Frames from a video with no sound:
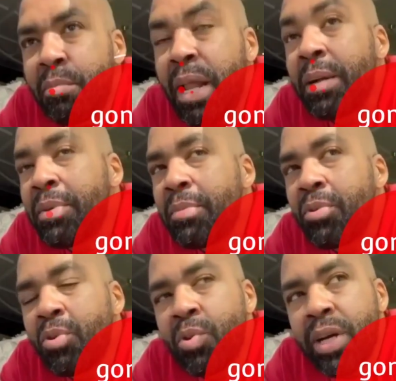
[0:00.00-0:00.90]
black
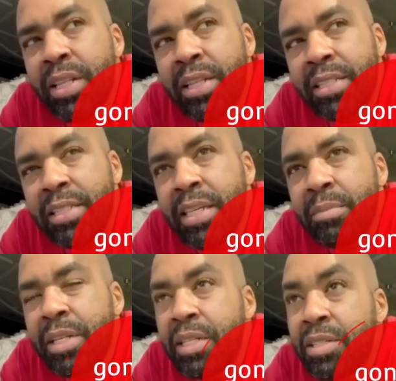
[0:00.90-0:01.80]
people who are in the
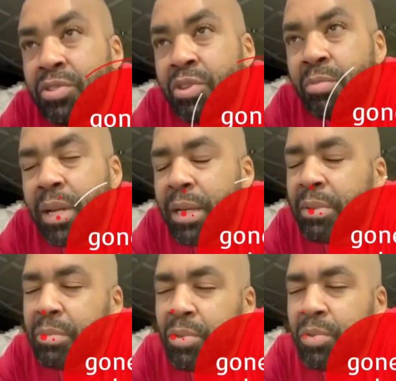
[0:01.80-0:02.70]
entertainment industry, or black
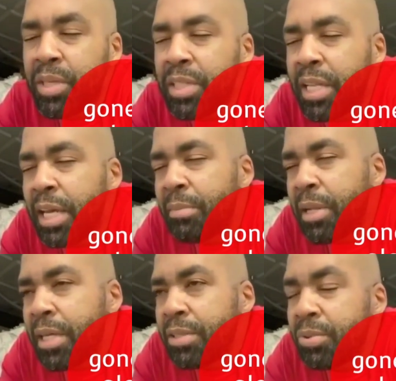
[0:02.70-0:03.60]
people who are in the
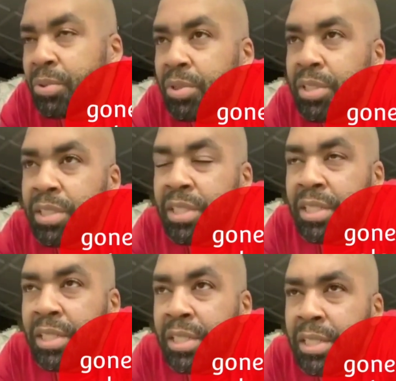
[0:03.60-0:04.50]
limelight, or
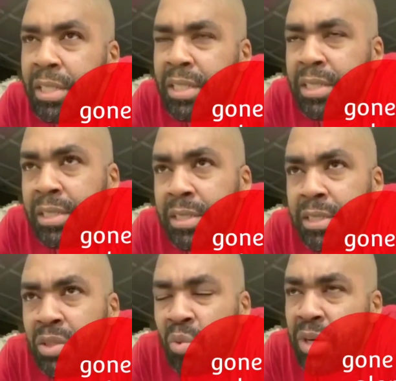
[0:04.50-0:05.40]

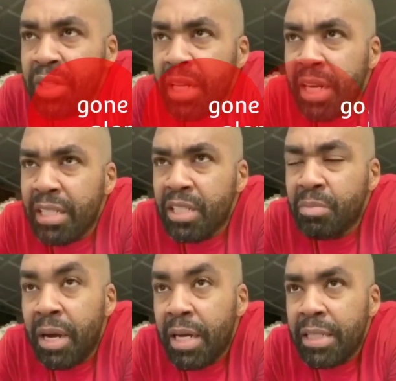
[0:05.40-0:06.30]
the word that I
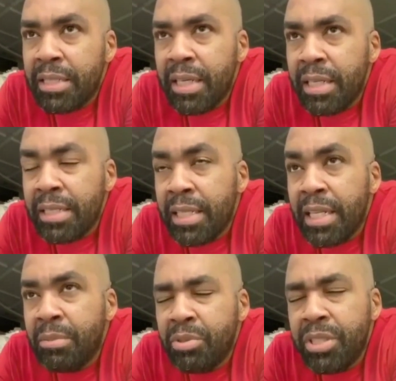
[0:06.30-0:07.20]
despise,
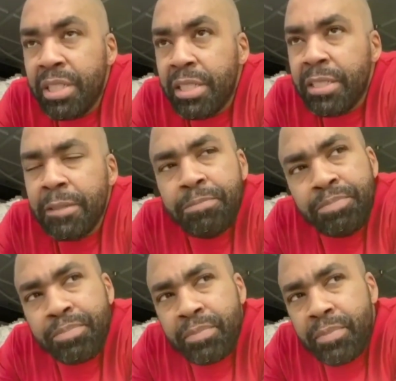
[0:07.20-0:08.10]
celebrities,
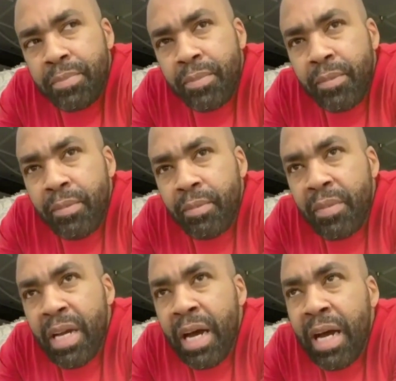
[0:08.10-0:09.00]

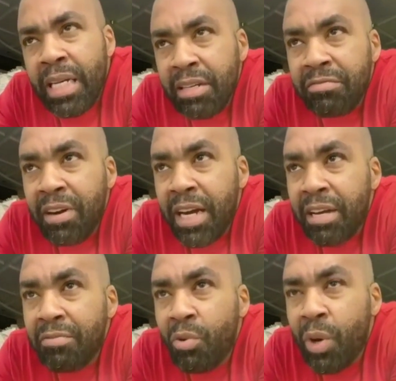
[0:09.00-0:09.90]
are under
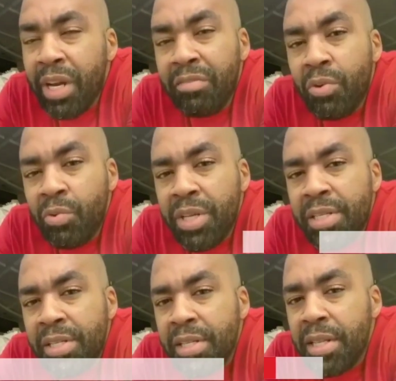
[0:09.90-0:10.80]
fire for whatever
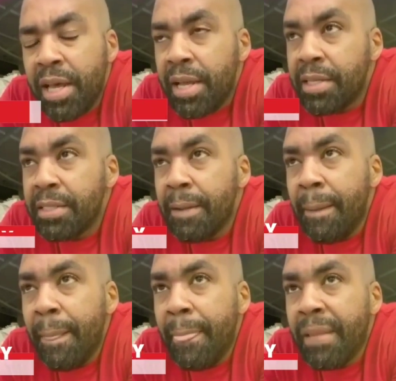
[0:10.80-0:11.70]
reason, that
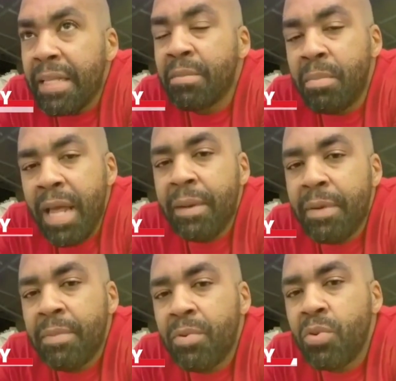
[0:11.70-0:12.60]
it's black
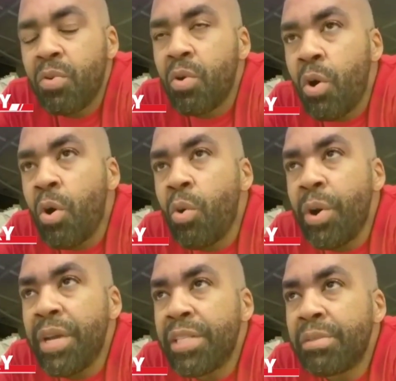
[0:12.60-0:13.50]
people who
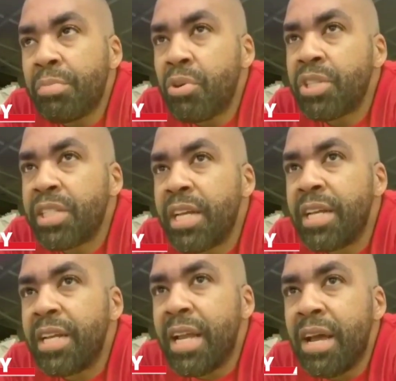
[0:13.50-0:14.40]
always push
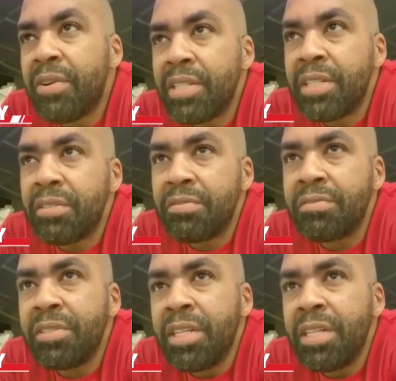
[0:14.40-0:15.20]
that narrative